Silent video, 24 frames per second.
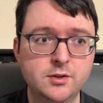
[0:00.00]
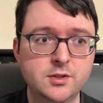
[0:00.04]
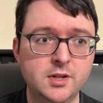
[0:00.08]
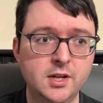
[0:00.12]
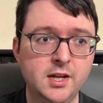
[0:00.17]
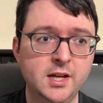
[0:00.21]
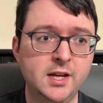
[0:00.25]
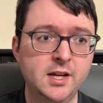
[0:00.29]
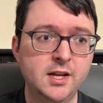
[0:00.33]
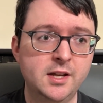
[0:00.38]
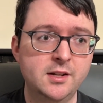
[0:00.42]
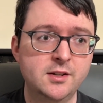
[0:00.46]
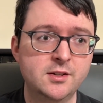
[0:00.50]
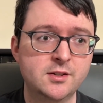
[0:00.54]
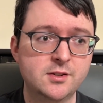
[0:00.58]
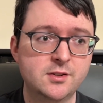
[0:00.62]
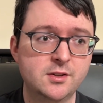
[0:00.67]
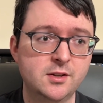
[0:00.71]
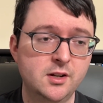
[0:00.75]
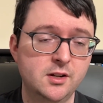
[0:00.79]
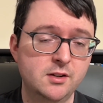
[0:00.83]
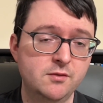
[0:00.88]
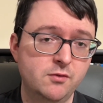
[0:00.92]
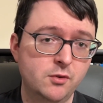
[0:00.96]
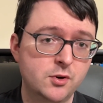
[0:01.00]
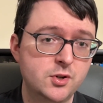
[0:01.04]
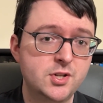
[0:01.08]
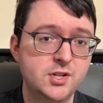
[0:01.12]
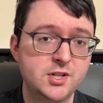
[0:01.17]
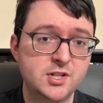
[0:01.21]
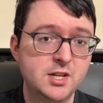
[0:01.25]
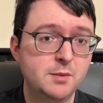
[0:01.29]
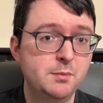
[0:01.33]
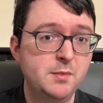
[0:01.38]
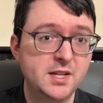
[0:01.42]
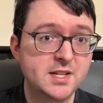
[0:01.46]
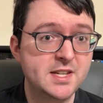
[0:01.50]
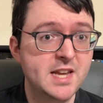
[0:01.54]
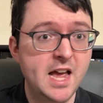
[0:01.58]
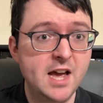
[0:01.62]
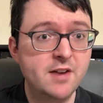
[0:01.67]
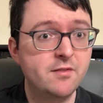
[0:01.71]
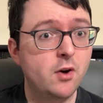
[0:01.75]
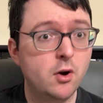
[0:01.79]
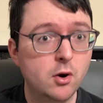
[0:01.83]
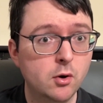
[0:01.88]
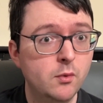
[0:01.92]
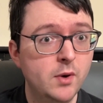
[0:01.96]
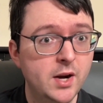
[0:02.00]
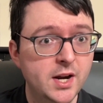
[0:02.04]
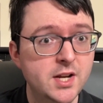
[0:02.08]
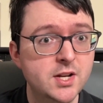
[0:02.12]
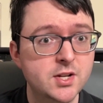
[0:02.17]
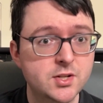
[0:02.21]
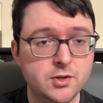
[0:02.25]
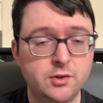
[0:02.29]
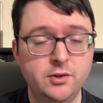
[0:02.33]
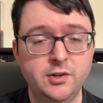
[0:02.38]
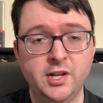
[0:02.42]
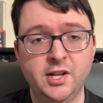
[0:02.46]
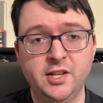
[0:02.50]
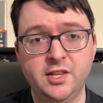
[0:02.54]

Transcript: And unfortunately, some things have already sold out.